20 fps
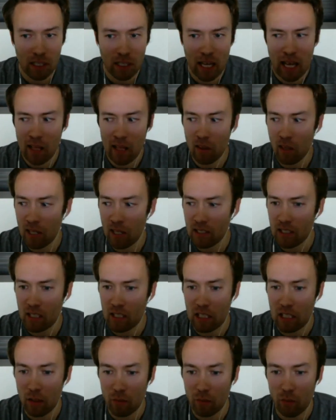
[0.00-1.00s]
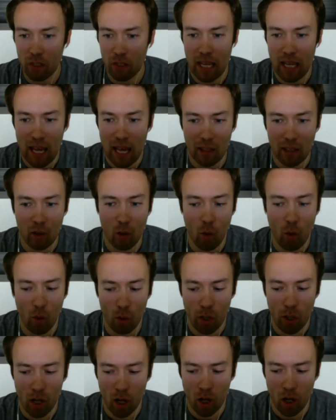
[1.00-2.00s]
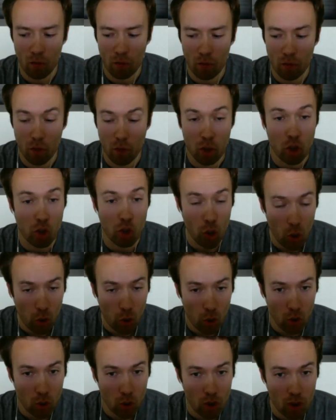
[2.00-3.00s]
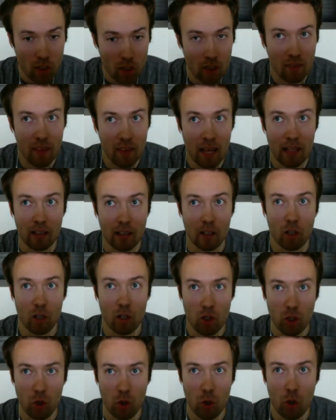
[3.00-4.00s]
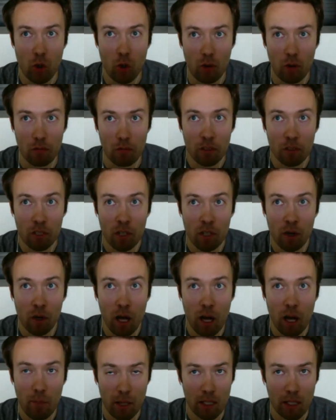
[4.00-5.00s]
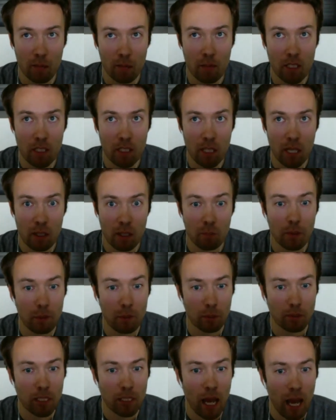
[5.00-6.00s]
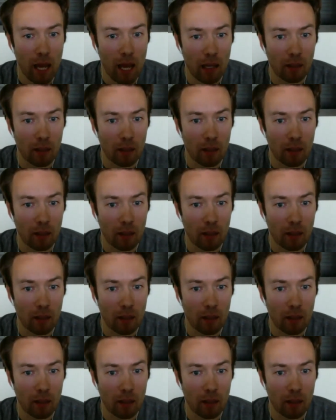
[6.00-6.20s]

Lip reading: And that's a different category of concerns than the concern of, I make a mistake, people die.